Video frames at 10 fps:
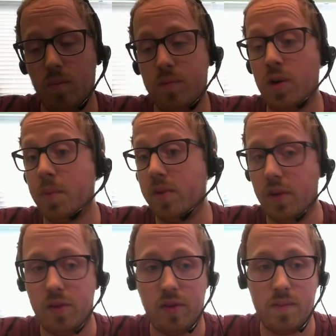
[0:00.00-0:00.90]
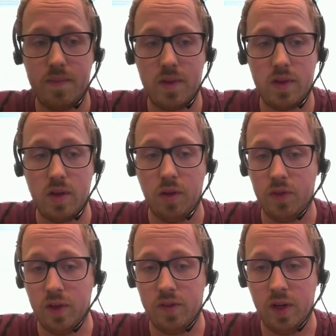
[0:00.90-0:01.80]
properties of
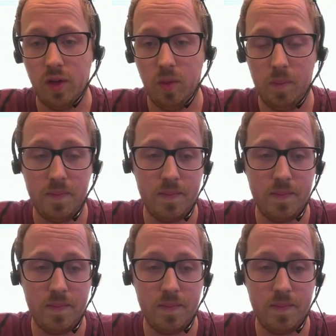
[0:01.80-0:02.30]
that genome.